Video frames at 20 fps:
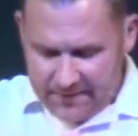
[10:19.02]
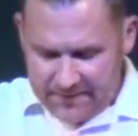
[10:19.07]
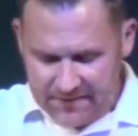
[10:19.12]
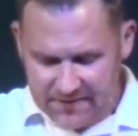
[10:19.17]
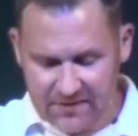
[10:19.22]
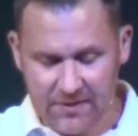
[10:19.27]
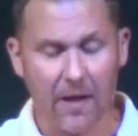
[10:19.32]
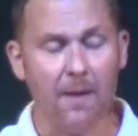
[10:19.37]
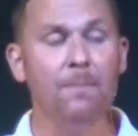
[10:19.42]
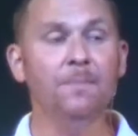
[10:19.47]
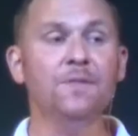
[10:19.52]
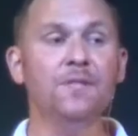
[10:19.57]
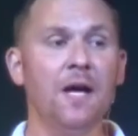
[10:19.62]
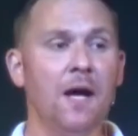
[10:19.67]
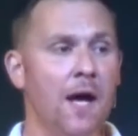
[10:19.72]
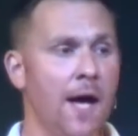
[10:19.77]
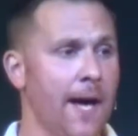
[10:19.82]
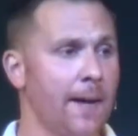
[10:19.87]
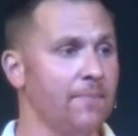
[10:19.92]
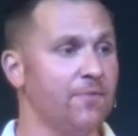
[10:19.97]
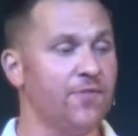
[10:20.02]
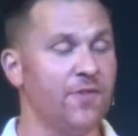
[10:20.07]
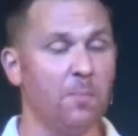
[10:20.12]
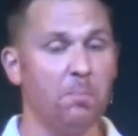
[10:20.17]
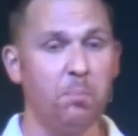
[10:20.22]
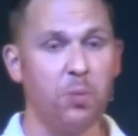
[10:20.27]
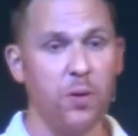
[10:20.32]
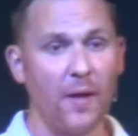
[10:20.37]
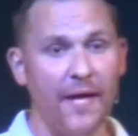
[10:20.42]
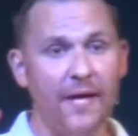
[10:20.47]
Sometimes the
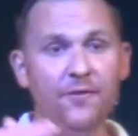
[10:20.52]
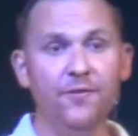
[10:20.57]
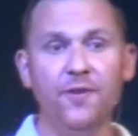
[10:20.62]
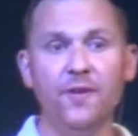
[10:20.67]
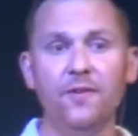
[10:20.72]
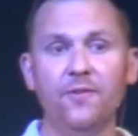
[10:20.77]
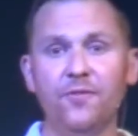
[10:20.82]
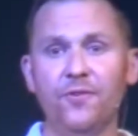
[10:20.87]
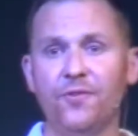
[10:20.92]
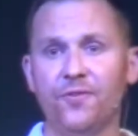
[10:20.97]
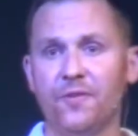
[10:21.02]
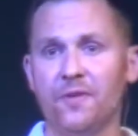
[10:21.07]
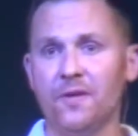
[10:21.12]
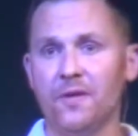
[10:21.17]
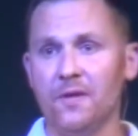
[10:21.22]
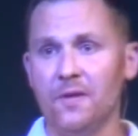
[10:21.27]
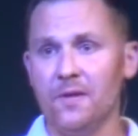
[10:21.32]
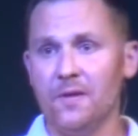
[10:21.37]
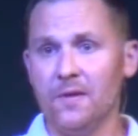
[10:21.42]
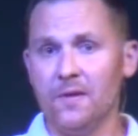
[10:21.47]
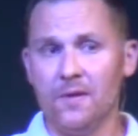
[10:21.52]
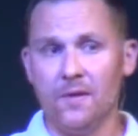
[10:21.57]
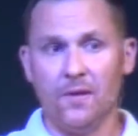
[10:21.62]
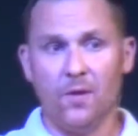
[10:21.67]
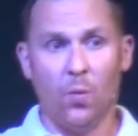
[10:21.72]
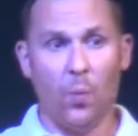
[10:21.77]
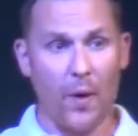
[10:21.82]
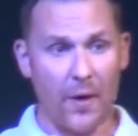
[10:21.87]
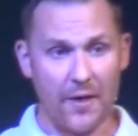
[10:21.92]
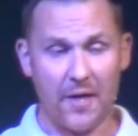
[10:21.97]
places
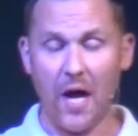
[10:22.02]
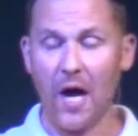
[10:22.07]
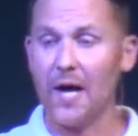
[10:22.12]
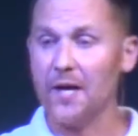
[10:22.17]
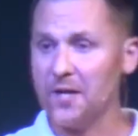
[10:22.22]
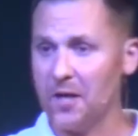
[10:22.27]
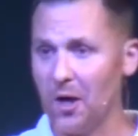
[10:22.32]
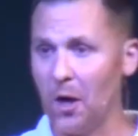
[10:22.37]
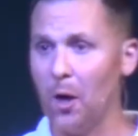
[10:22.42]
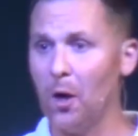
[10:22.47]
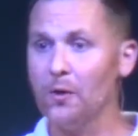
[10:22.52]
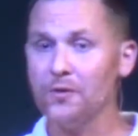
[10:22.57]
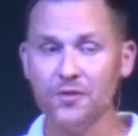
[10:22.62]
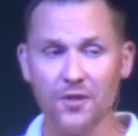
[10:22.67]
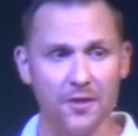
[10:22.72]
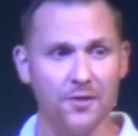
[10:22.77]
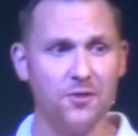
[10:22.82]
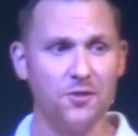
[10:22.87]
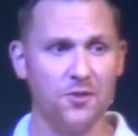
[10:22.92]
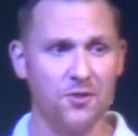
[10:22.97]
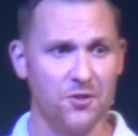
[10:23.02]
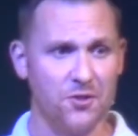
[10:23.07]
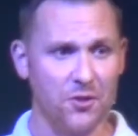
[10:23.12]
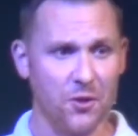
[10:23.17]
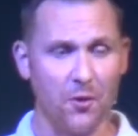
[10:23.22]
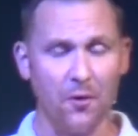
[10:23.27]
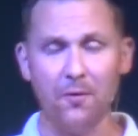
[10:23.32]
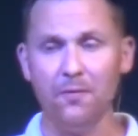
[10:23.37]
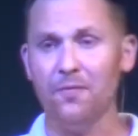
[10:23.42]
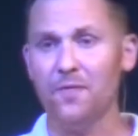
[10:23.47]
where God calls us to
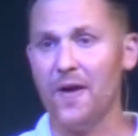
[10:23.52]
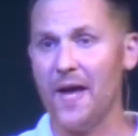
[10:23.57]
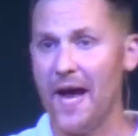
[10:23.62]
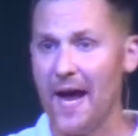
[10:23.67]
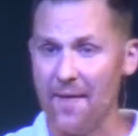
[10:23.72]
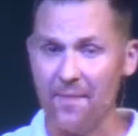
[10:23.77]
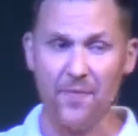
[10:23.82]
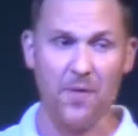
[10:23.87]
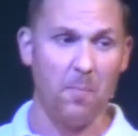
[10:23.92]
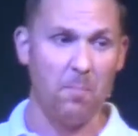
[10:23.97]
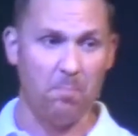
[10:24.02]
serve and